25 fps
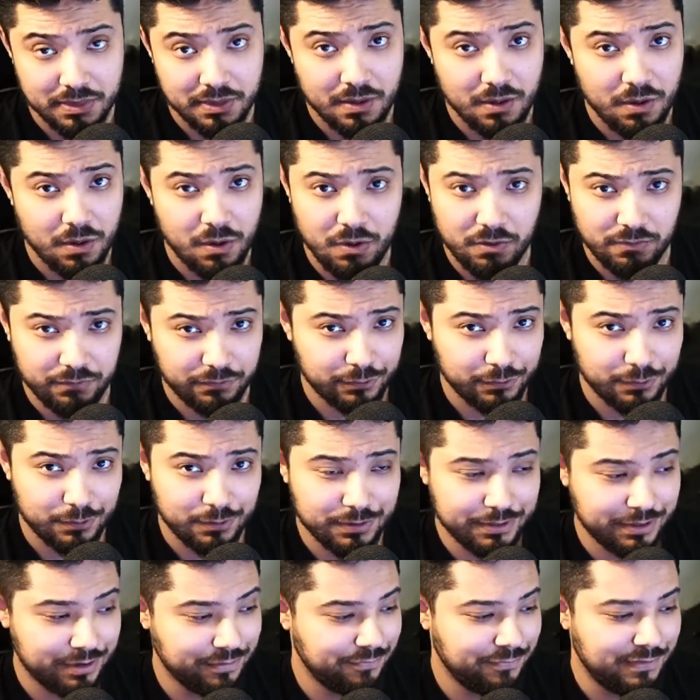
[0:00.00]
Overall,
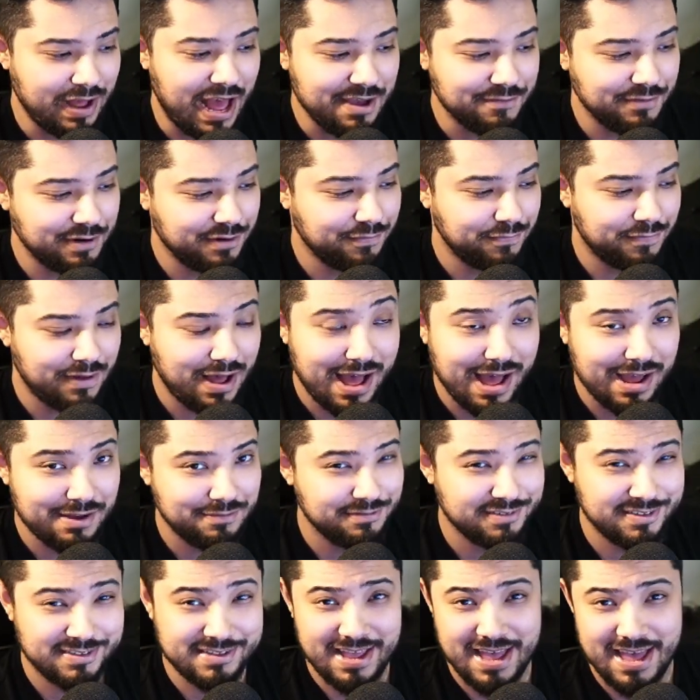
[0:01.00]
they're 5 out of 5,
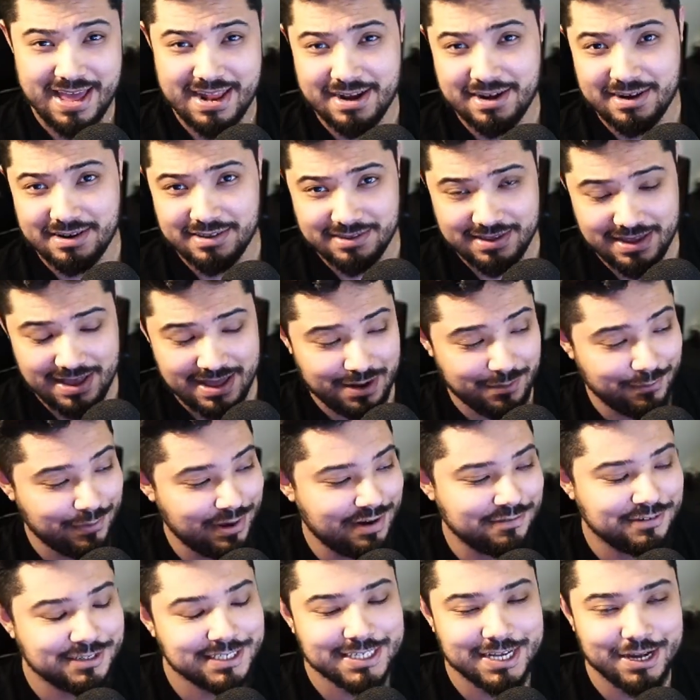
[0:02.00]
10 out of 10,
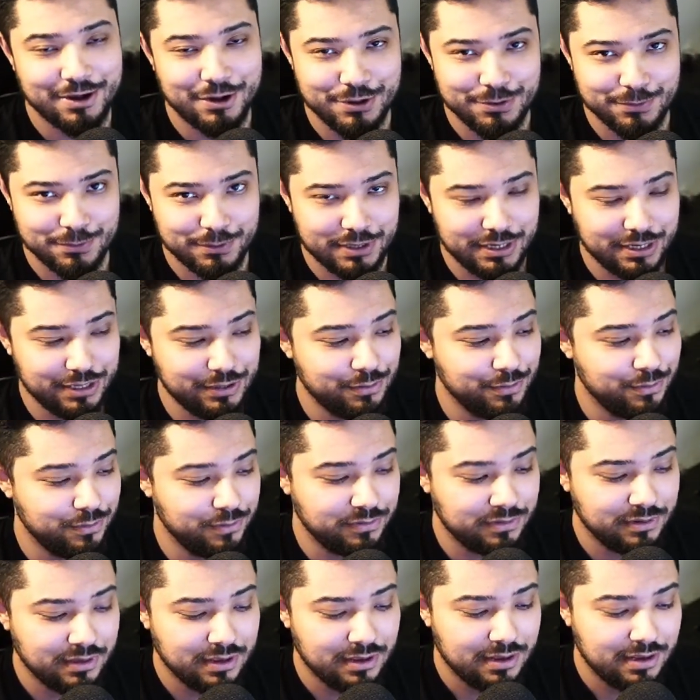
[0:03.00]
whatever scale you want to
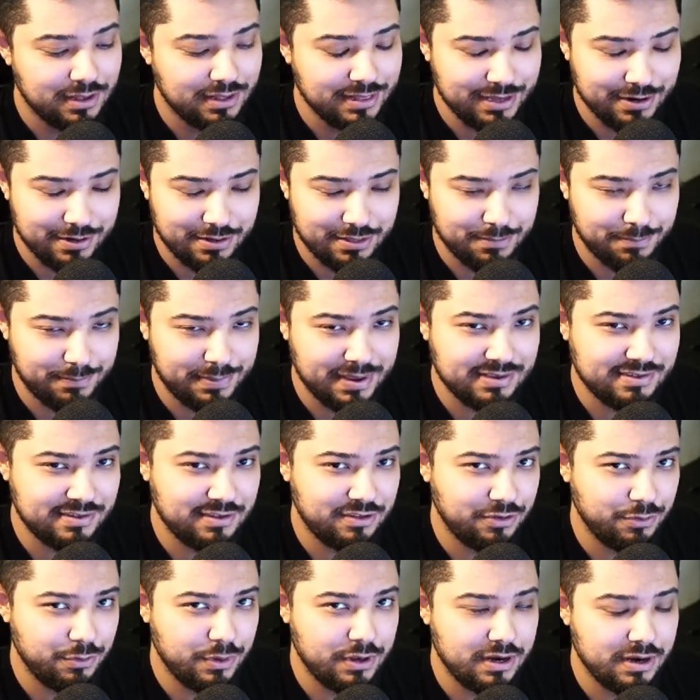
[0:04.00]
use. They are the best to
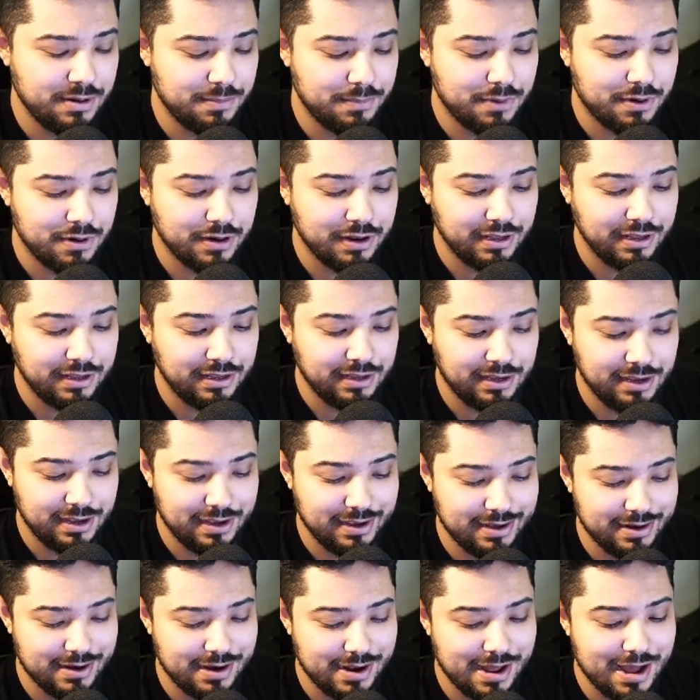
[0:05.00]
do it in the market,
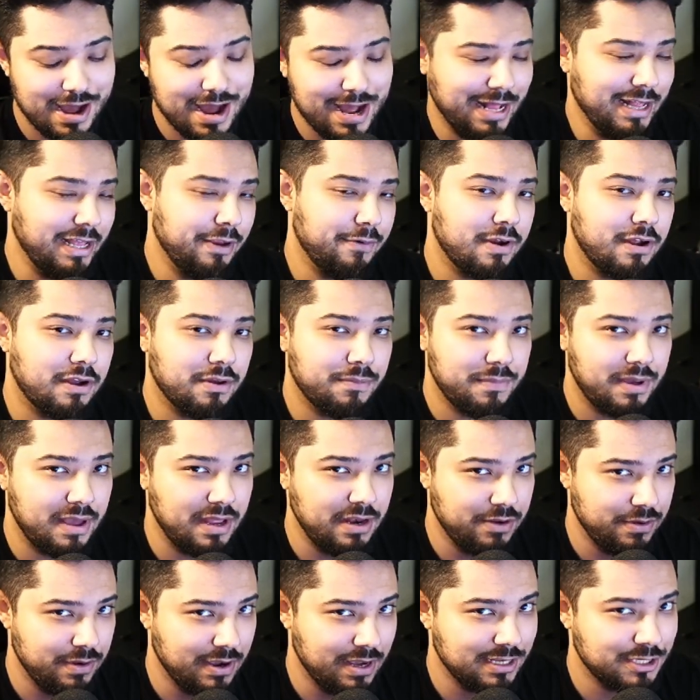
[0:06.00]
and I highly recommend
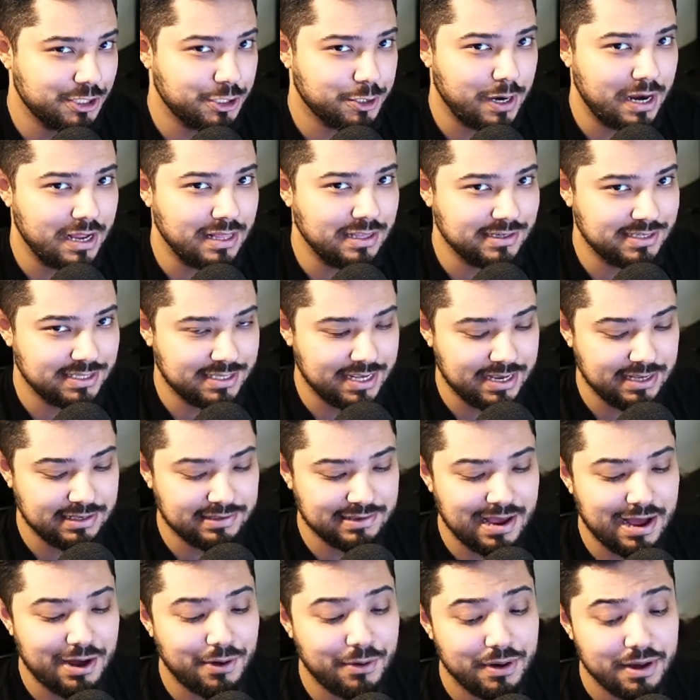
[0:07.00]
you guys try these things
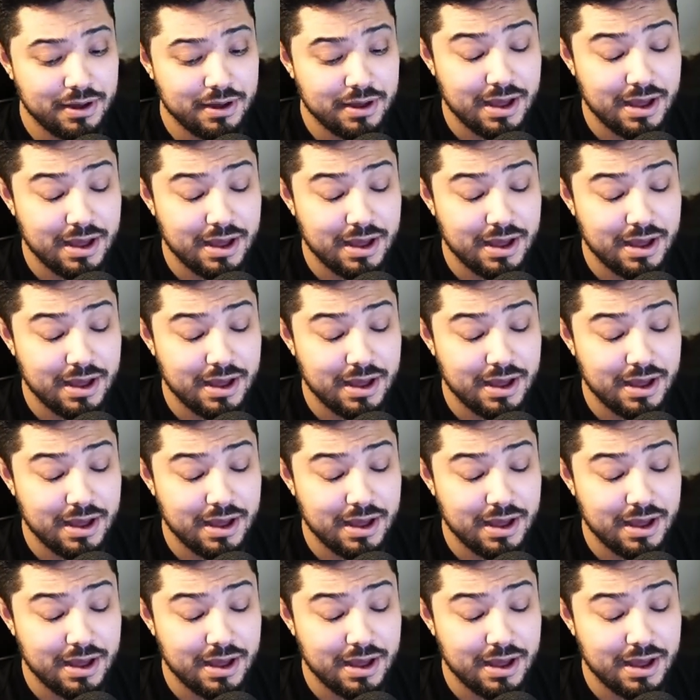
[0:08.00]
out.